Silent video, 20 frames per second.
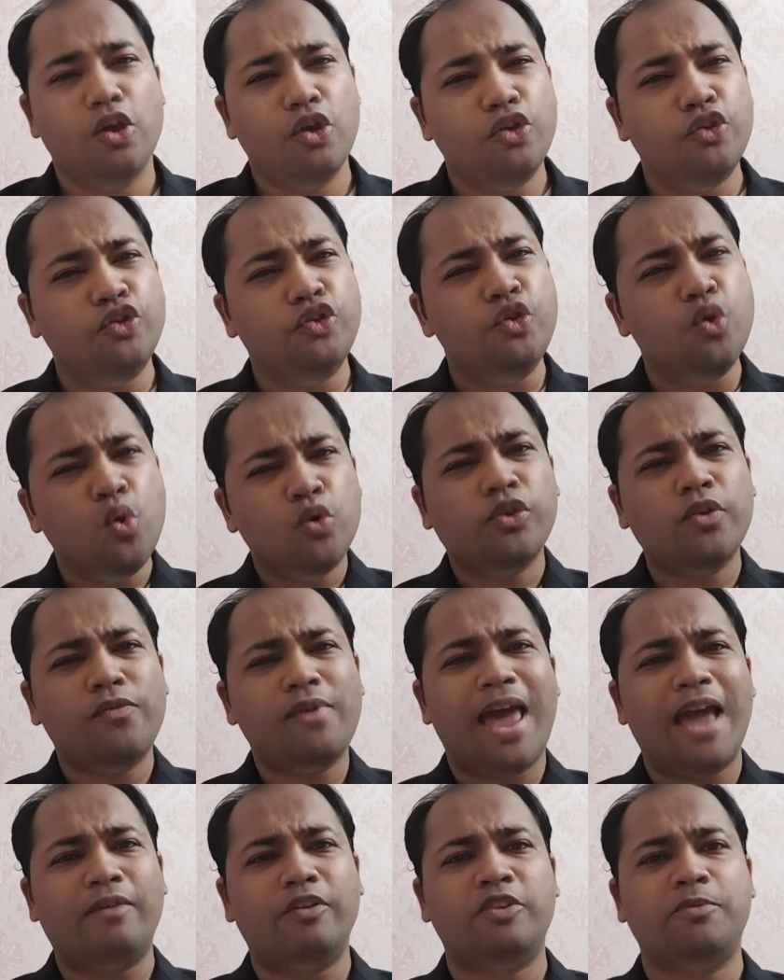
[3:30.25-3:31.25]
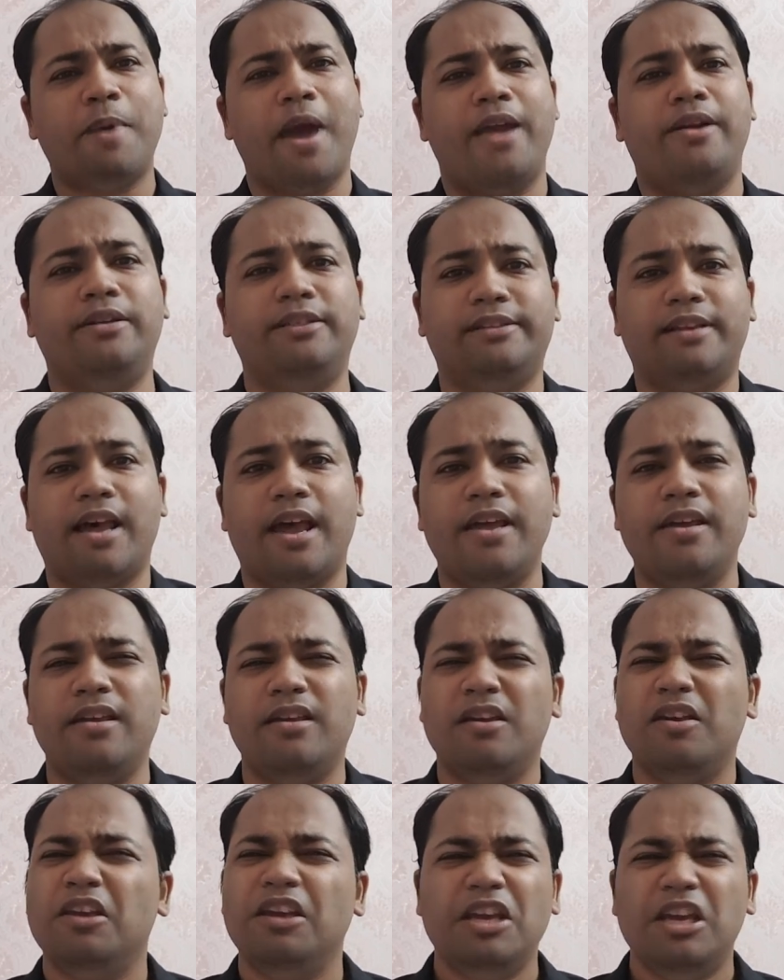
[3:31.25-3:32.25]
Use of language patterns like,
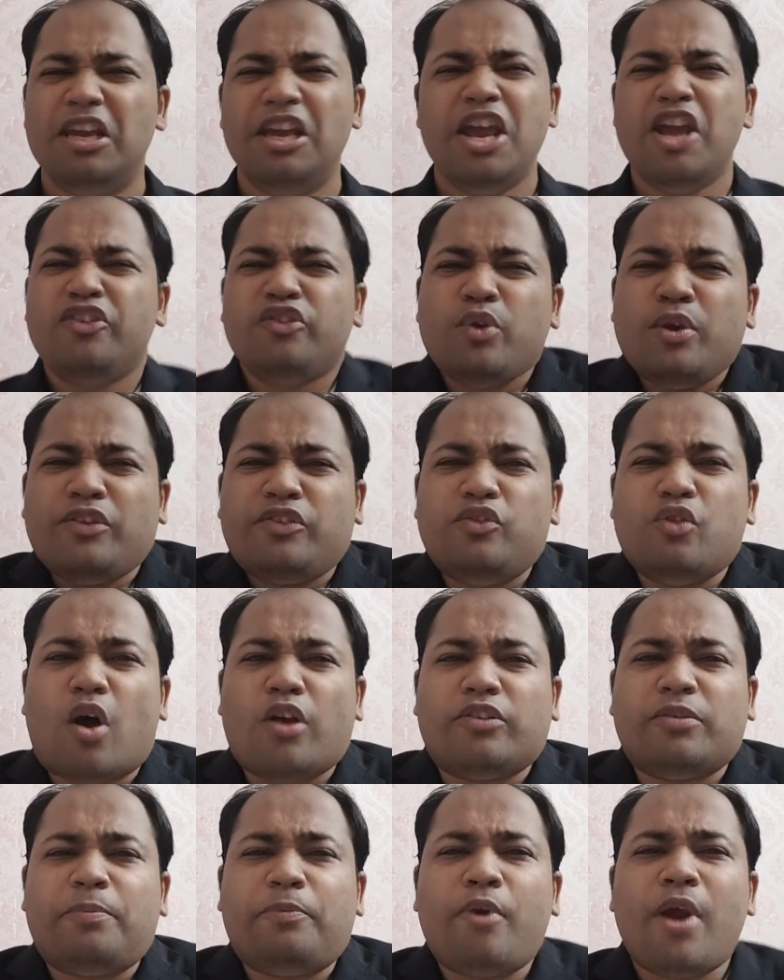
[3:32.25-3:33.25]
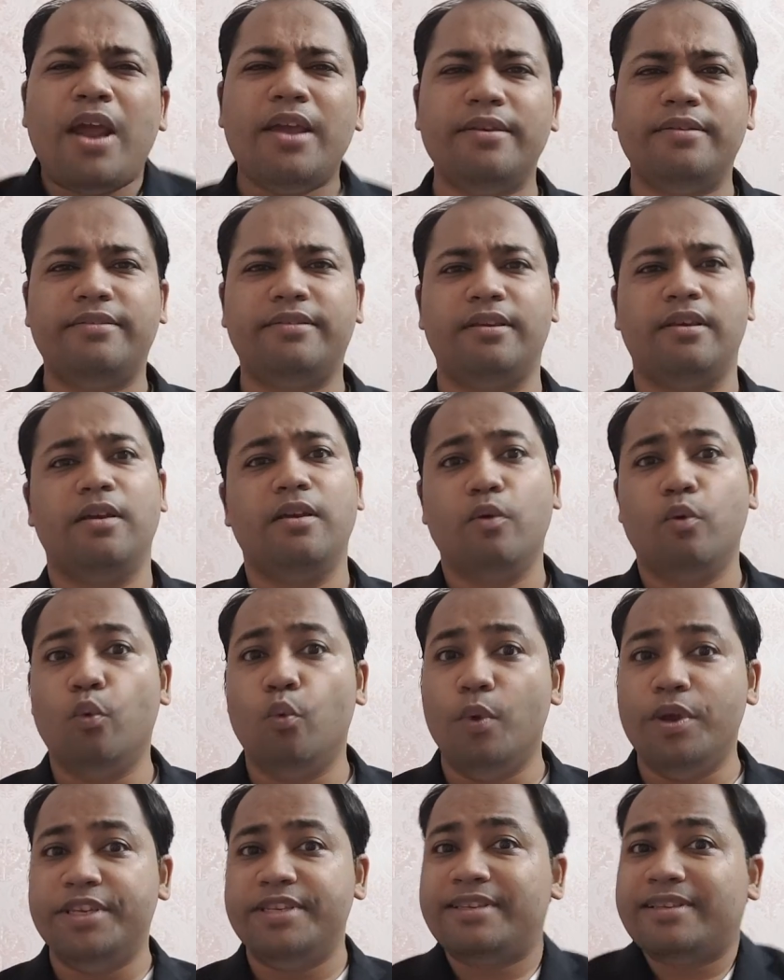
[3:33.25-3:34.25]
issue is not a price,
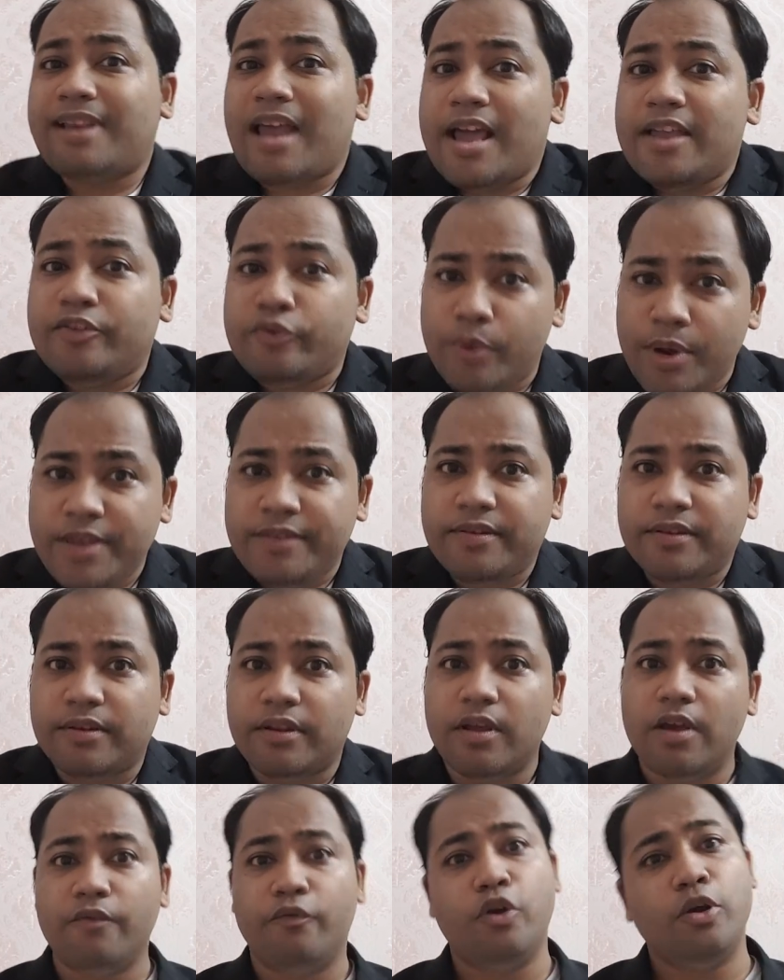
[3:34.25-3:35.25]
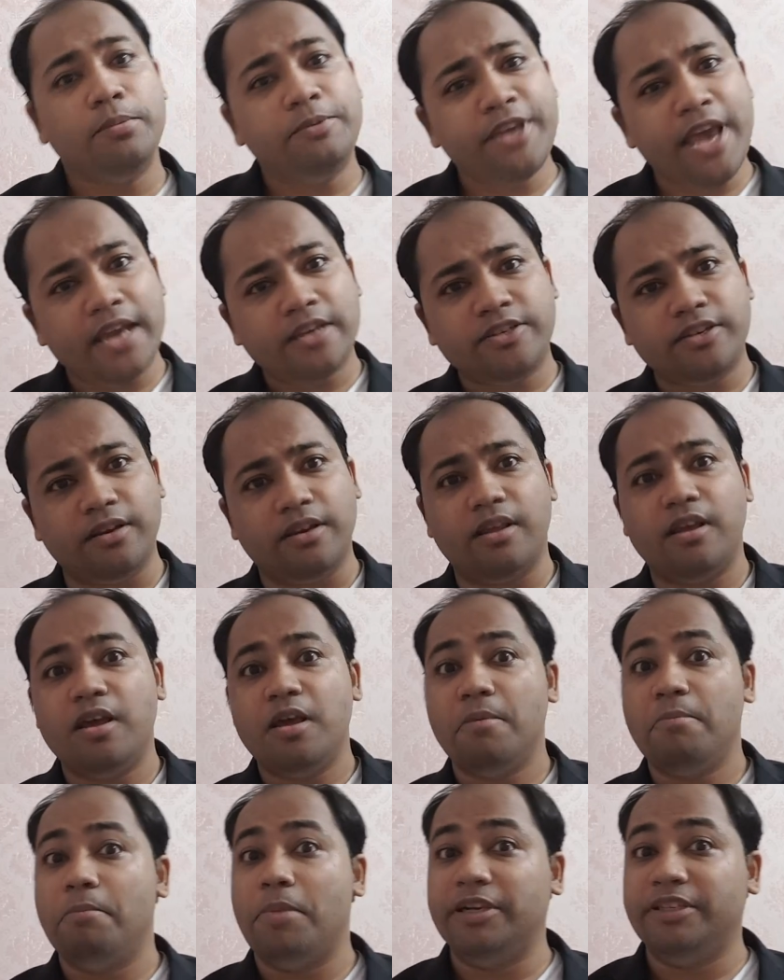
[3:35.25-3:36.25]
which is client's reason for objection,
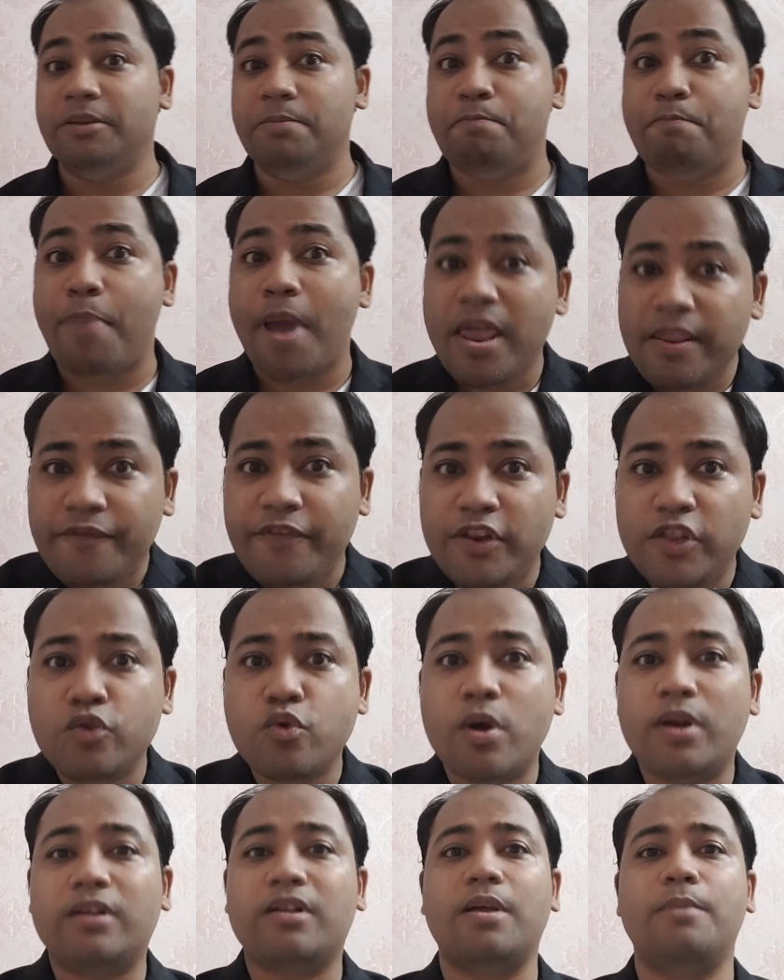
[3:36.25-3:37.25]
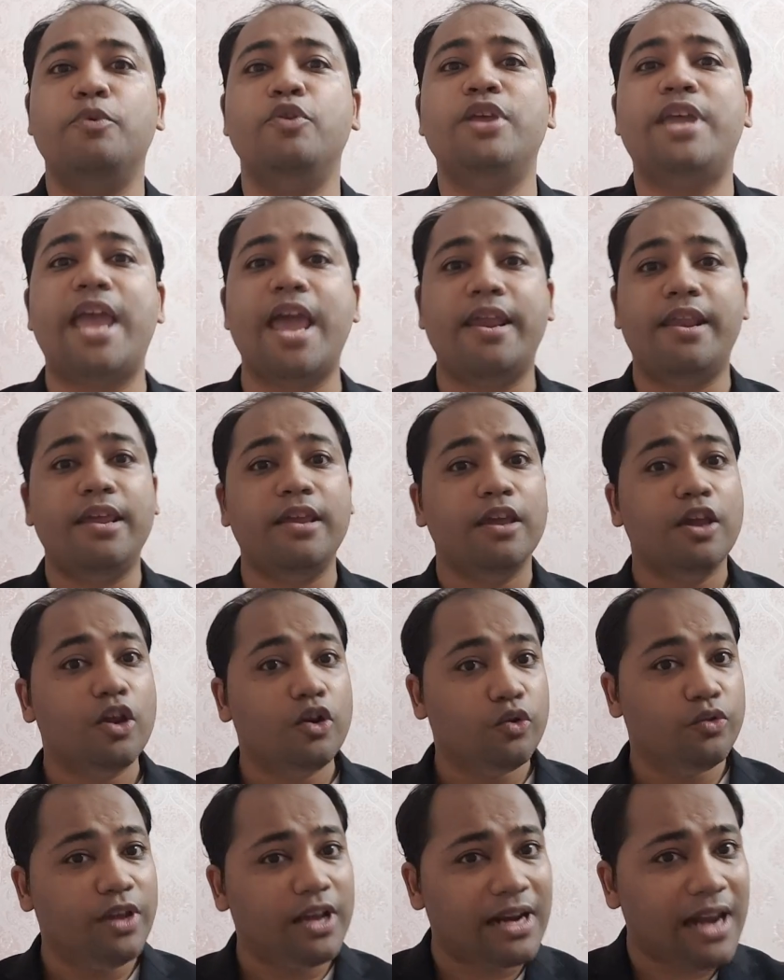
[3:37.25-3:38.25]
but the benefit you are communicating
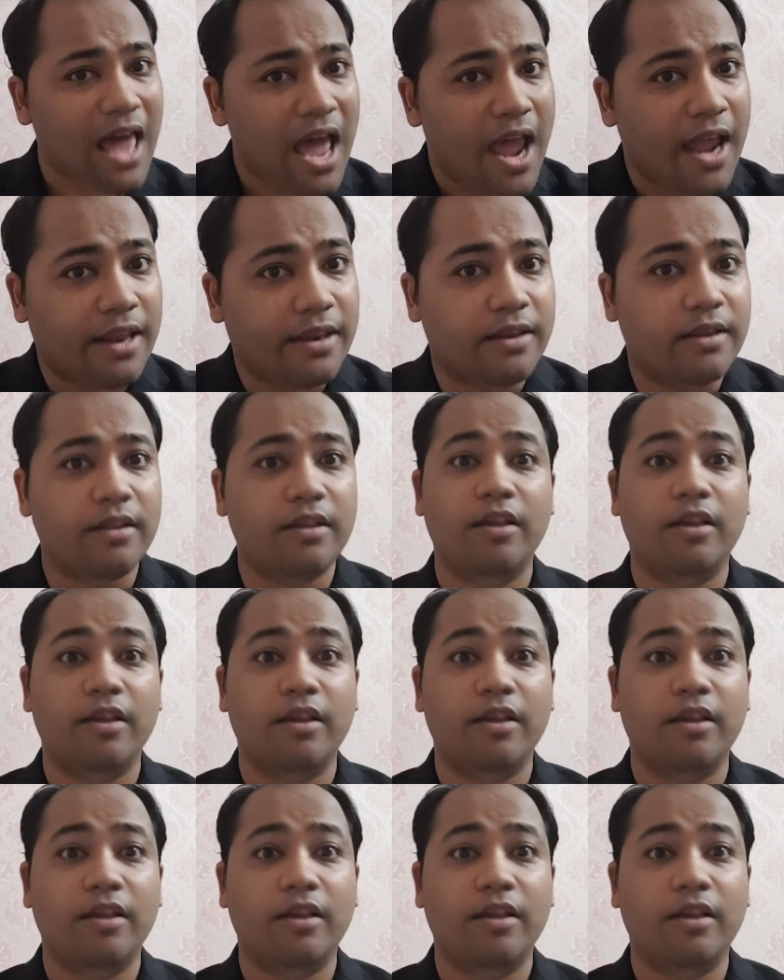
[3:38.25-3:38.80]
to the client.